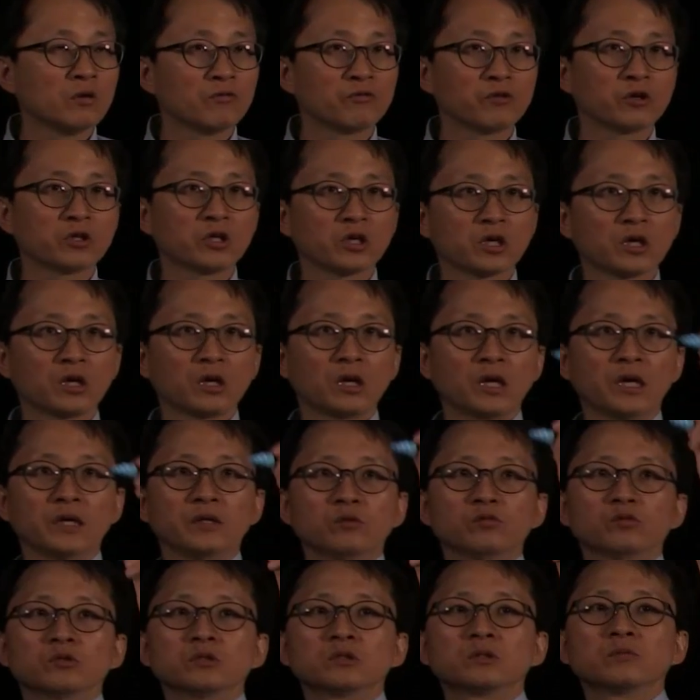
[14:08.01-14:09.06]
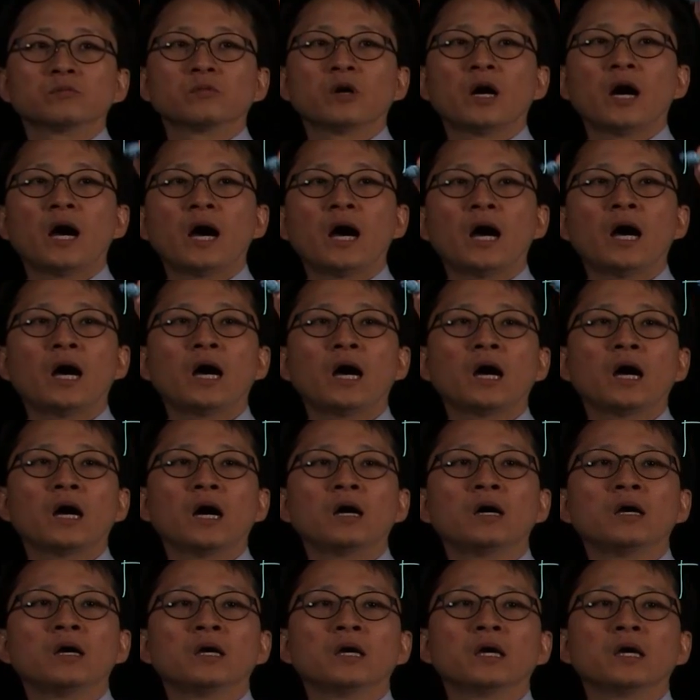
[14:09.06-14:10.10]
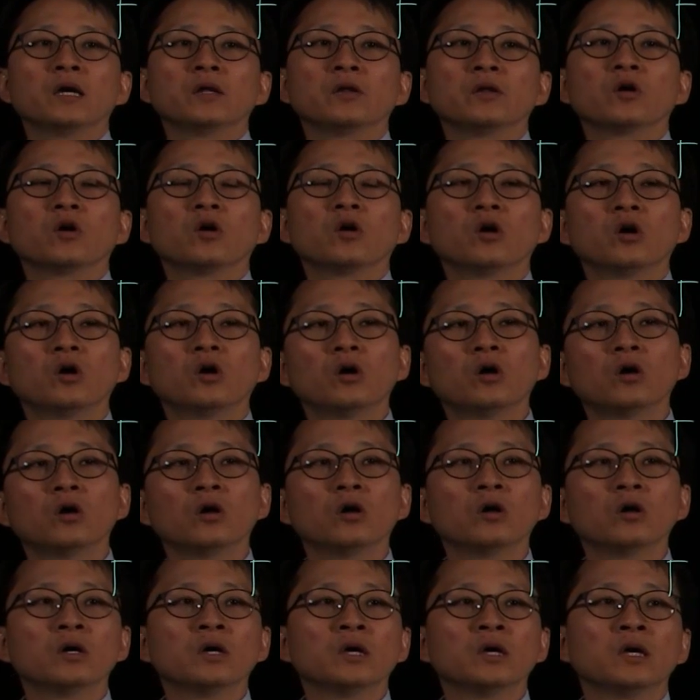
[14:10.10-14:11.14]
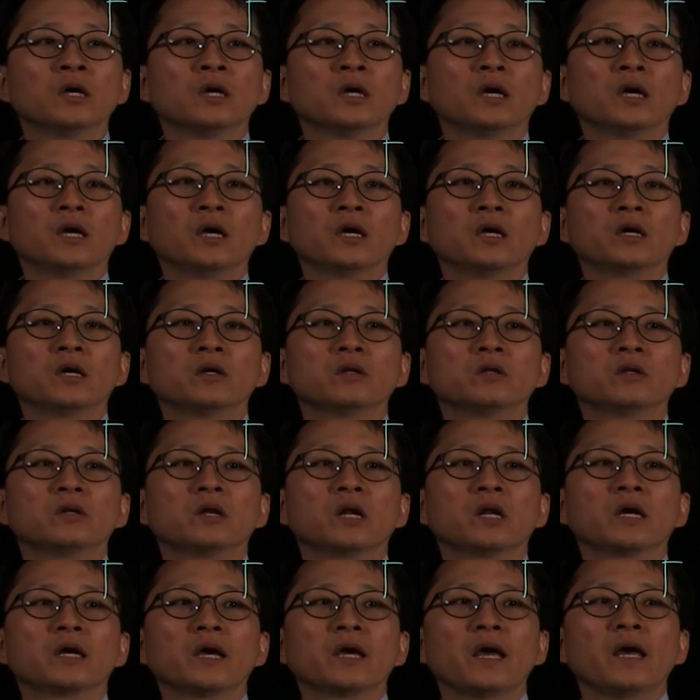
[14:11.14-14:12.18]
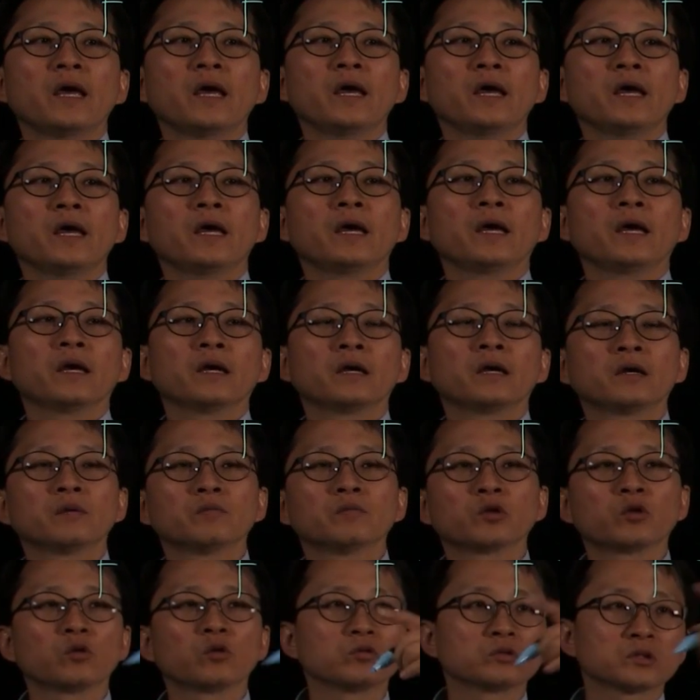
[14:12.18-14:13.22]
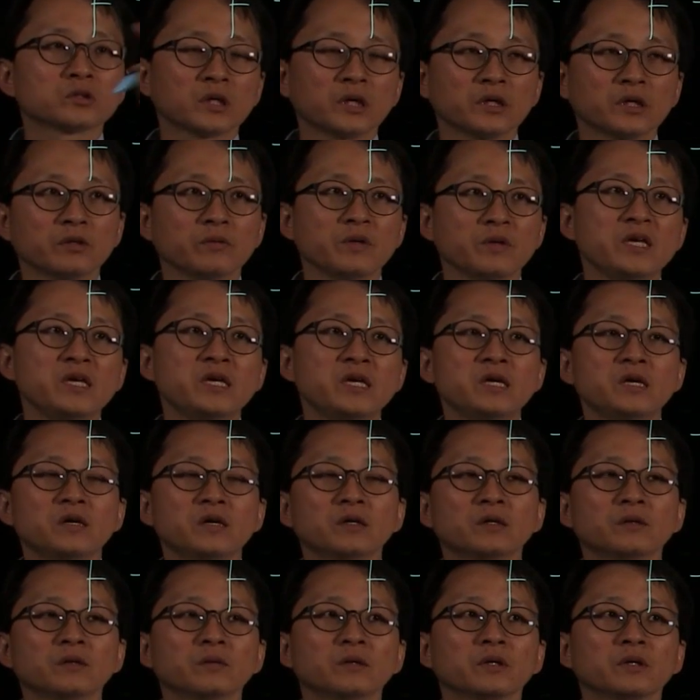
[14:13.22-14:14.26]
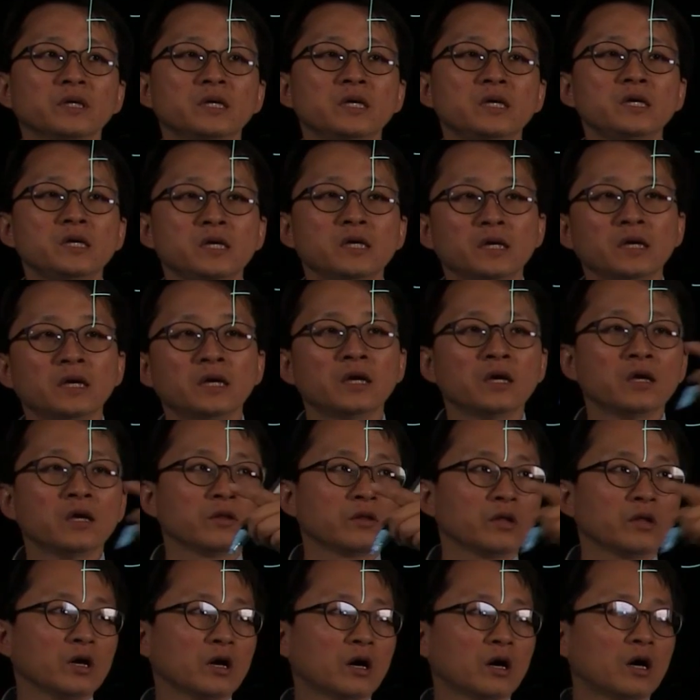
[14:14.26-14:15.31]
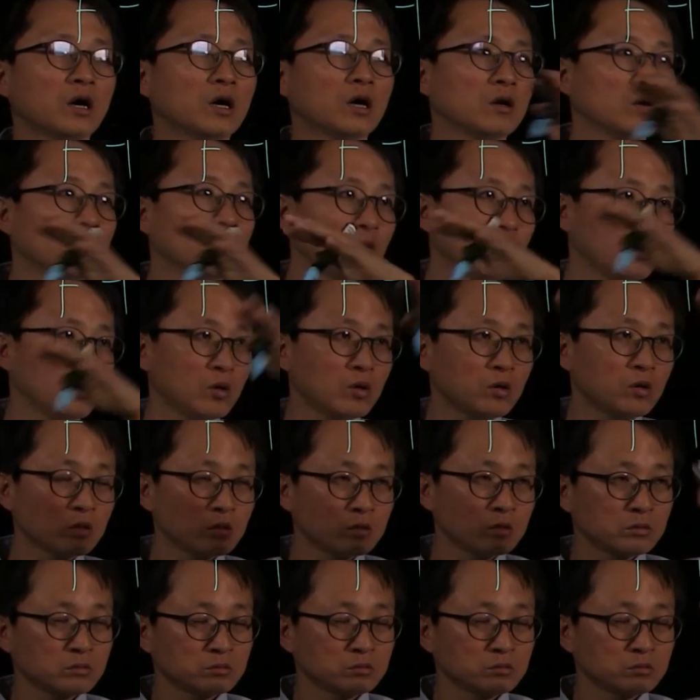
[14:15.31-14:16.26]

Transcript: vertical lined ones? Ah and O and like E, but those kind of E, they are long